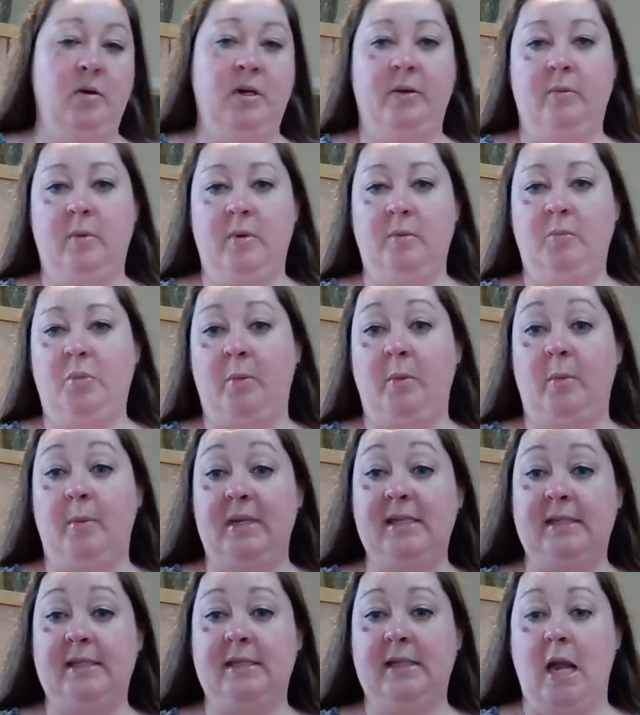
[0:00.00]
it would probably
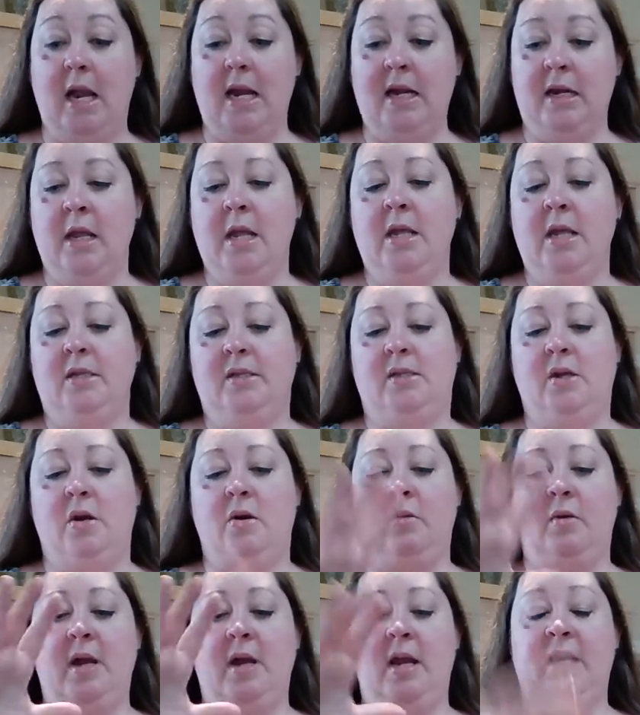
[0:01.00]
slide.
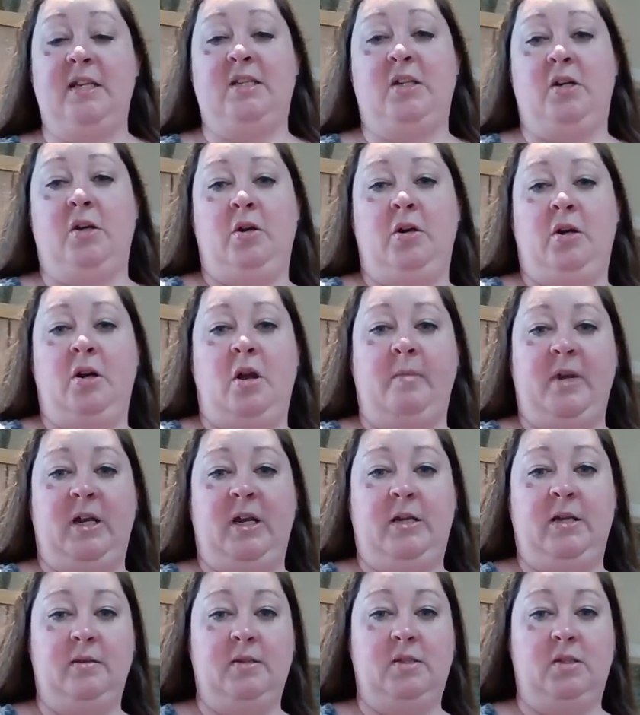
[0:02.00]
So, and it's ergonomic,
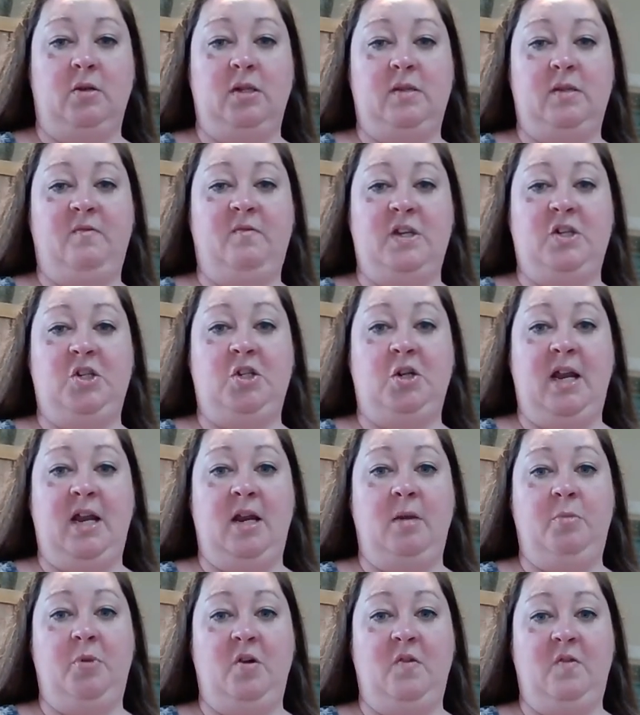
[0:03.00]
so it fits your
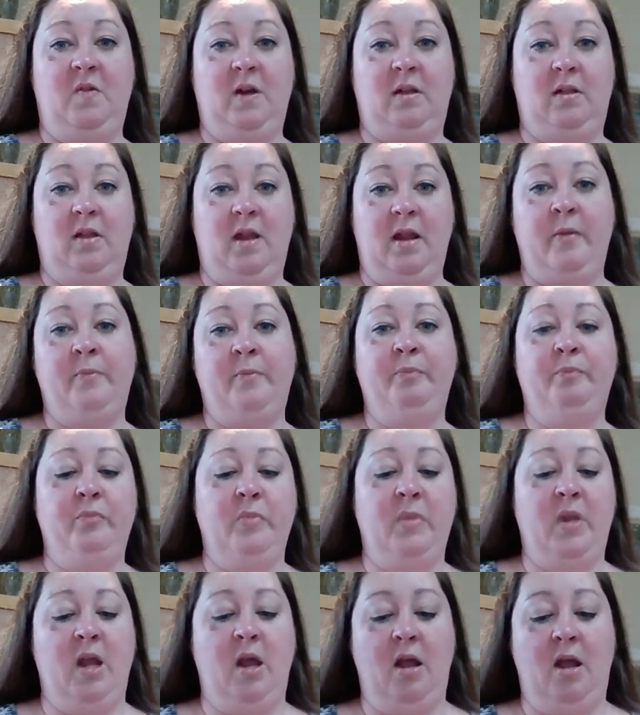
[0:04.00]
hand perfectly.
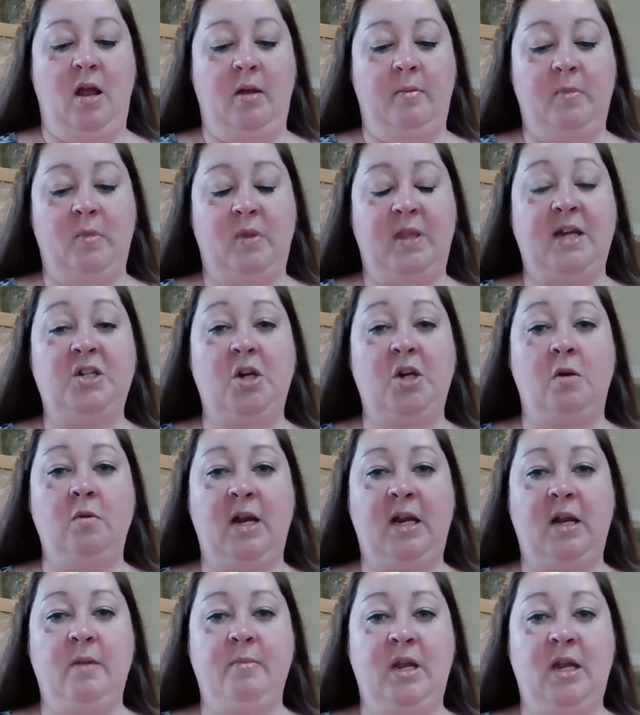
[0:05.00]
They don't
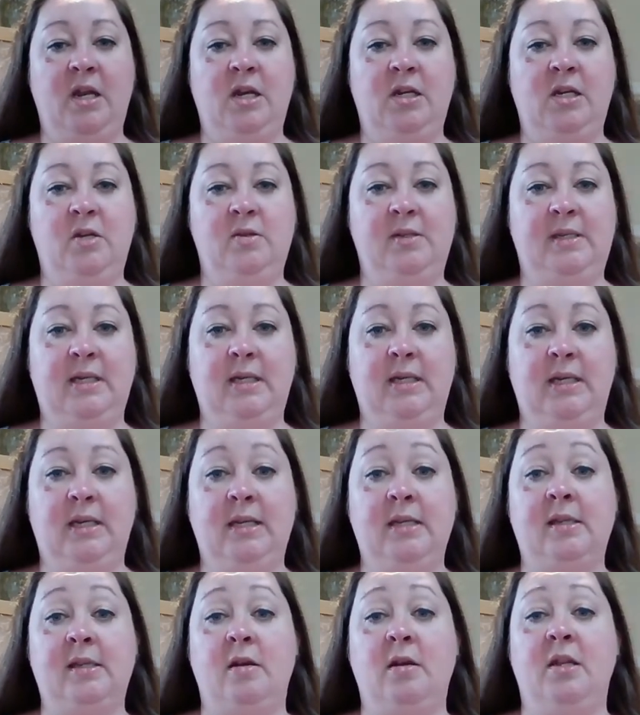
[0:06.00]
recommend using
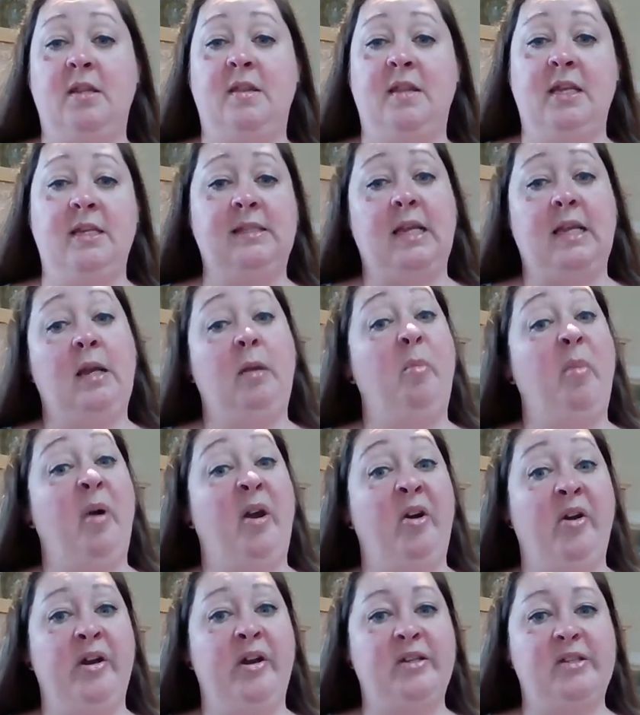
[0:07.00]
these on things like
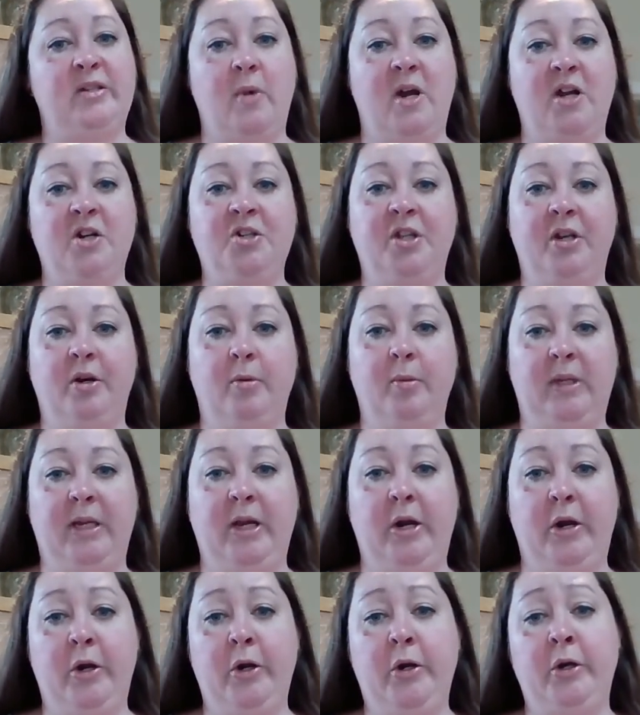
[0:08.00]
butternut squash that are really
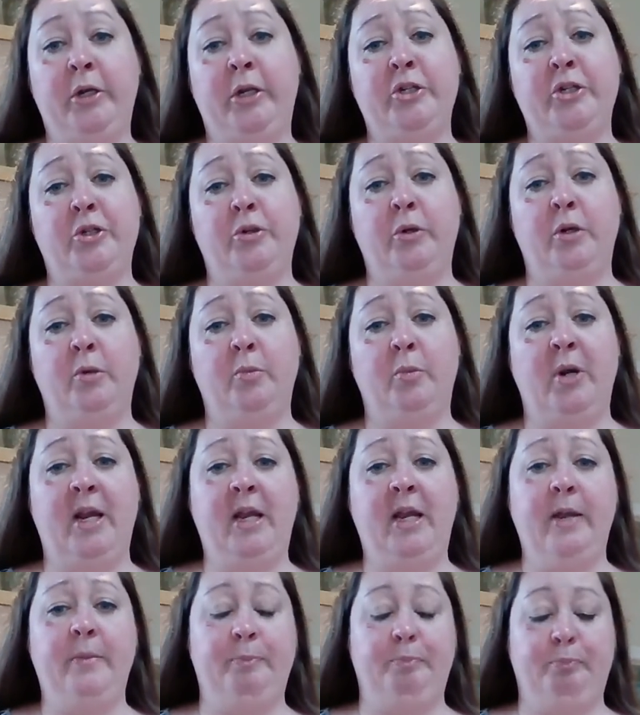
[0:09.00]
hard because you could break
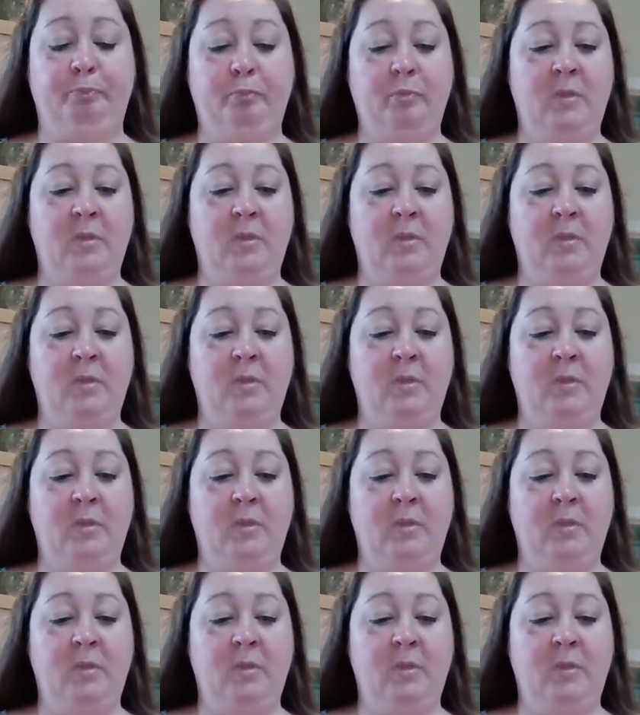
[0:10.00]
it.